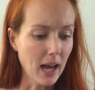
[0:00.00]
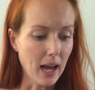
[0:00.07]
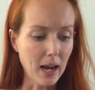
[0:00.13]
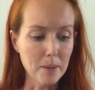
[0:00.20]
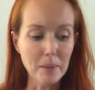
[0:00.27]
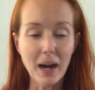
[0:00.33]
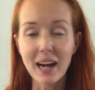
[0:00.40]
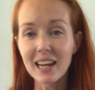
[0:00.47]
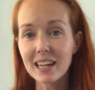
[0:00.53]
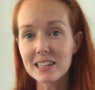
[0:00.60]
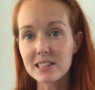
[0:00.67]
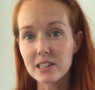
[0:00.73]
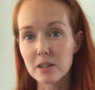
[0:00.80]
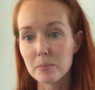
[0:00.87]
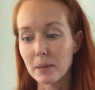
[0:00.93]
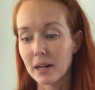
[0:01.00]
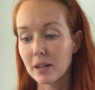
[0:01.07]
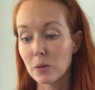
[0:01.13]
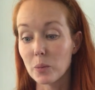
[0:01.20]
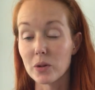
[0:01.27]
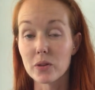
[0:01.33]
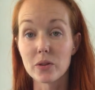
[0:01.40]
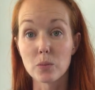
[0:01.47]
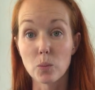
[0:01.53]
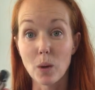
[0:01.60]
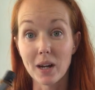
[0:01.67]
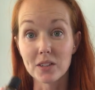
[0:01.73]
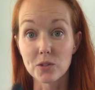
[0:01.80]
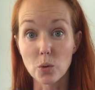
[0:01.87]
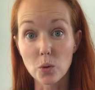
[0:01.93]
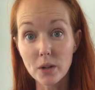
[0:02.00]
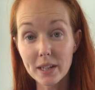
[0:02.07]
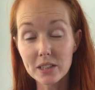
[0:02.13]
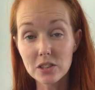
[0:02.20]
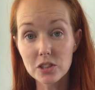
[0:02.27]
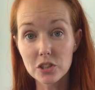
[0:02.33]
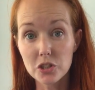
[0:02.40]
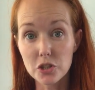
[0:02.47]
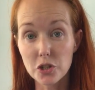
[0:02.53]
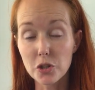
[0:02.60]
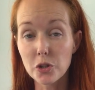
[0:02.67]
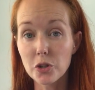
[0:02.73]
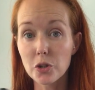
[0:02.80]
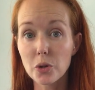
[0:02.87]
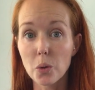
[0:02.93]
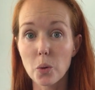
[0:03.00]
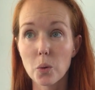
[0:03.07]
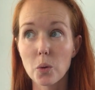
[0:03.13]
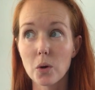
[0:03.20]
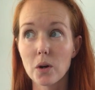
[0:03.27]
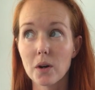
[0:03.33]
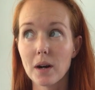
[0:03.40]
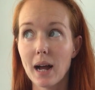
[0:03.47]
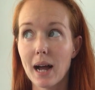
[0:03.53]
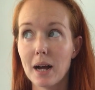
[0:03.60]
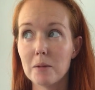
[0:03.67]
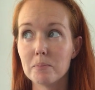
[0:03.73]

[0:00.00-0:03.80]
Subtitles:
I like to combine it with wild orange too, or